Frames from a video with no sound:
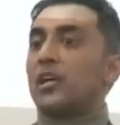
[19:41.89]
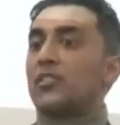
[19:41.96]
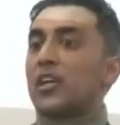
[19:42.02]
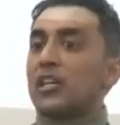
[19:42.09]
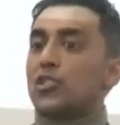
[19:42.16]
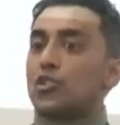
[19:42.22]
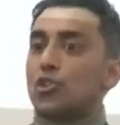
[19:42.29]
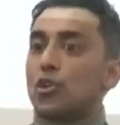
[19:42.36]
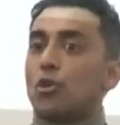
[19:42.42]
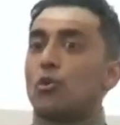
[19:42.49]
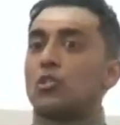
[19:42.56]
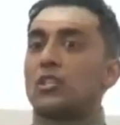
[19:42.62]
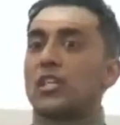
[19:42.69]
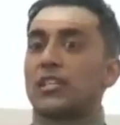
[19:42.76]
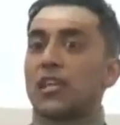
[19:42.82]
That
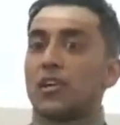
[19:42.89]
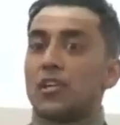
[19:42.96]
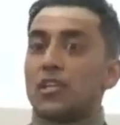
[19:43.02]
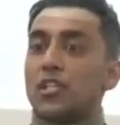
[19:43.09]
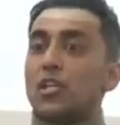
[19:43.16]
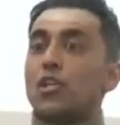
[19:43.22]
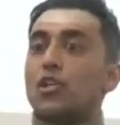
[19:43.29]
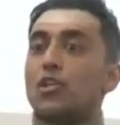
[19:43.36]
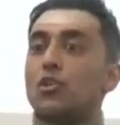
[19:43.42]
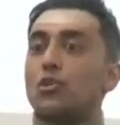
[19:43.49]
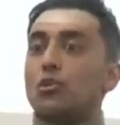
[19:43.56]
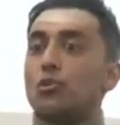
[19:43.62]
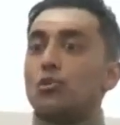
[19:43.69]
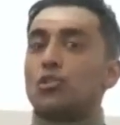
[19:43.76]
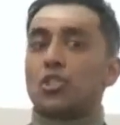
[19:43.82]
shows that there is a
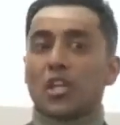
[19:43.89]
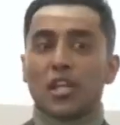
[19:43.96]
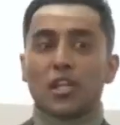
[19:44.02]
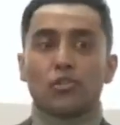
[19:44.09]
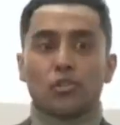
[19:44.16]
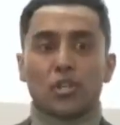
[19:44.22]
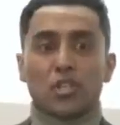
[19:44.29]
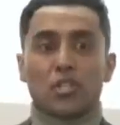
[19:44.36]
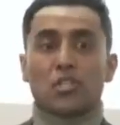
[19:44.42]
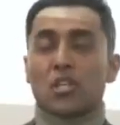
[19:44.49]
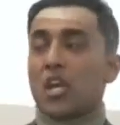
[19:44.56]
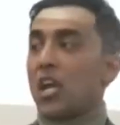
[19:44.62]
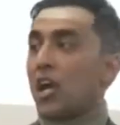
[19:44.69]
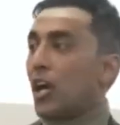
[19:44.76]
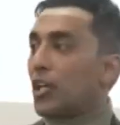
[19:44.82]
huge interest,
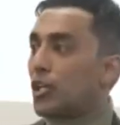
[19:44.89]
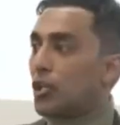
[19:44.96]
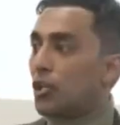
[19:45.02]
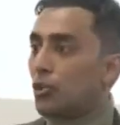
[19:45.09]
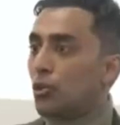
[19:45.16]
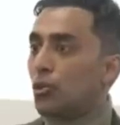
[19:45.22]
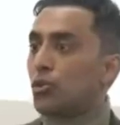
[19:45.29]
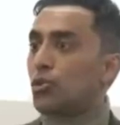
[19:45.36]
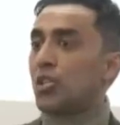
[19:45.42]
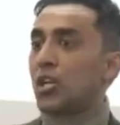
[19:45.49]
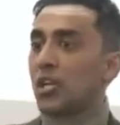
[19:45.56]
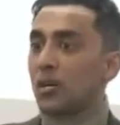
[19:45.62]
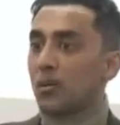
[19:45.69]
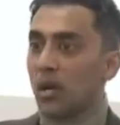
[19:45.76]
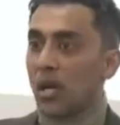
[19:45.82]
a huge
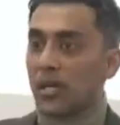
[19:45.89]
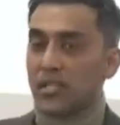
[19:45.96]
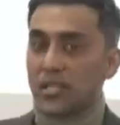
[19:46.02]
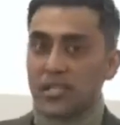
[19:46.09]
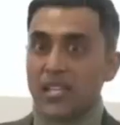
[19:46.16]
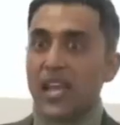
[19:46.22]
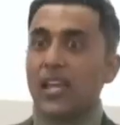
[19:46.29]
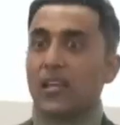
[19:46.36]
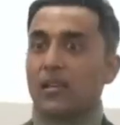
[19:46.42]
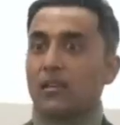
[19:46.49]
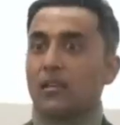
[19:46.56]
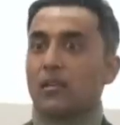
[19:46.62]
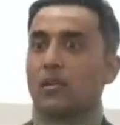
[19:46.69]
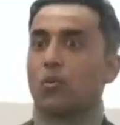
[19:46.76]
uh, stake,